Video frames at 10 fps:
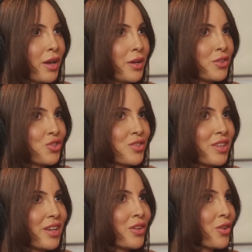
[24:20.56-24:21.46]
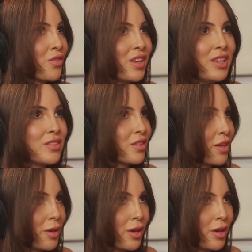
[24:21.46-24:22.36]
it could have
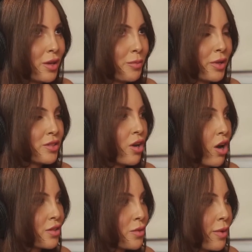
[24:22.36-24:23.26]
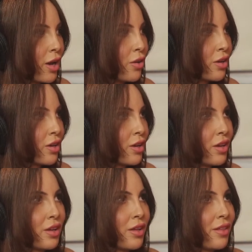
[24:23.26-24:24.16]
easily been talked about.
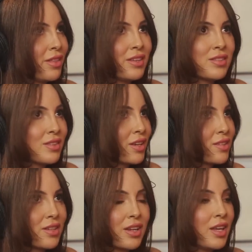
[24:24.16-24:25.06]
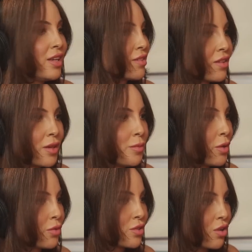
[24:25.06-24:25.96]
These things can easily
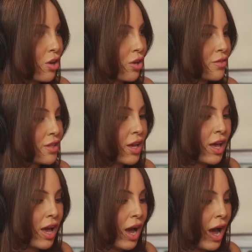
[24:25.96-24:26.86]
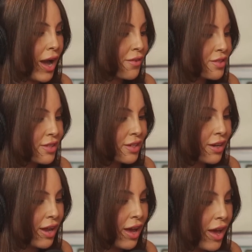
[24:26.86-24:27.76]
be resolved. I've seen
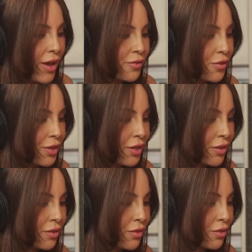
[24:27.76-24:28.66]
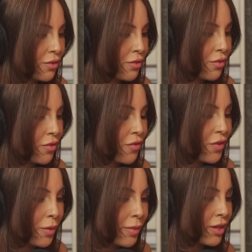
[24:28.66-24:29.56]
in every
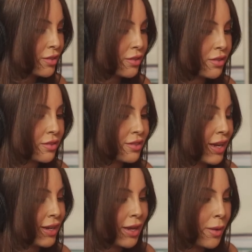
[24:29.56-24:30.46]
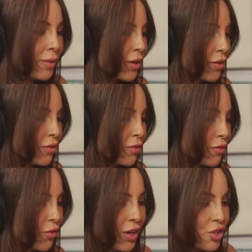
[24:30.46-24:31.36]
female dynamic
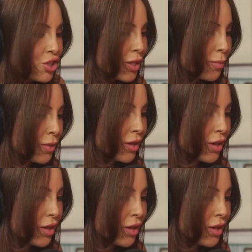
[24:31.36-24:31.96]
friendship